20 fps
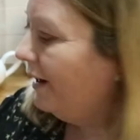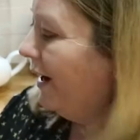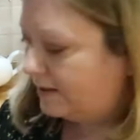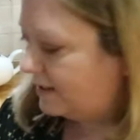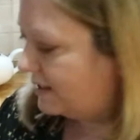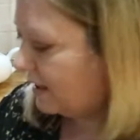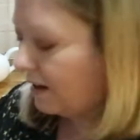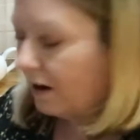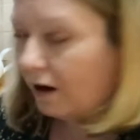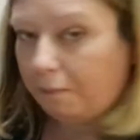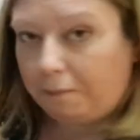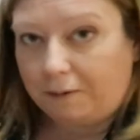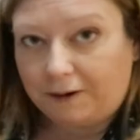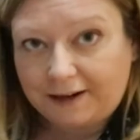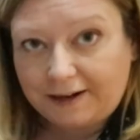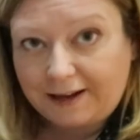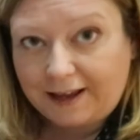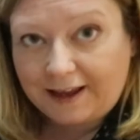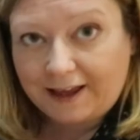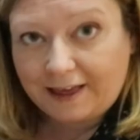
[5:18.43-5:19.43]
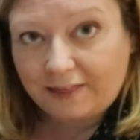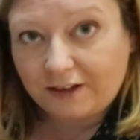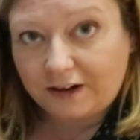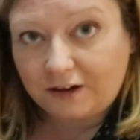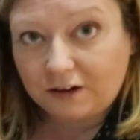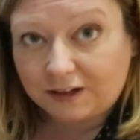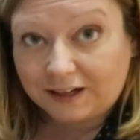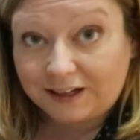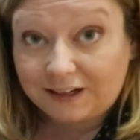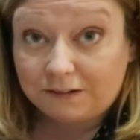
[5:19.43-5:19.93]
There's a couple in here
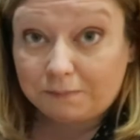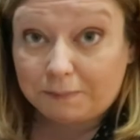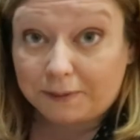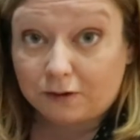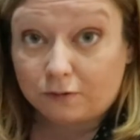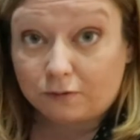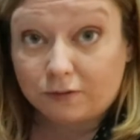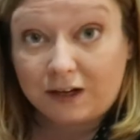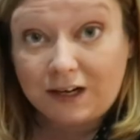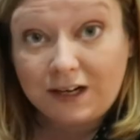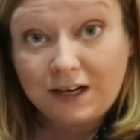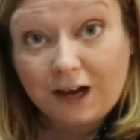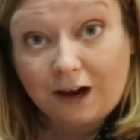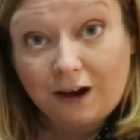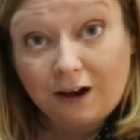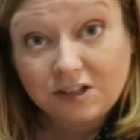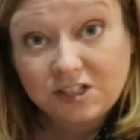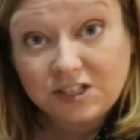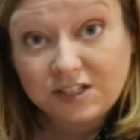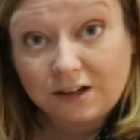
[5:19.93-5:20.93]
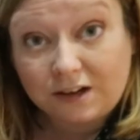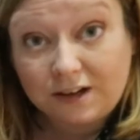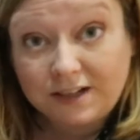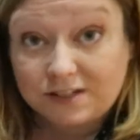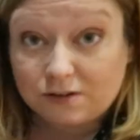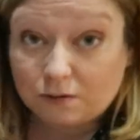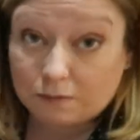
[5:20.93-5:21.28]
that look a little bit on the large side,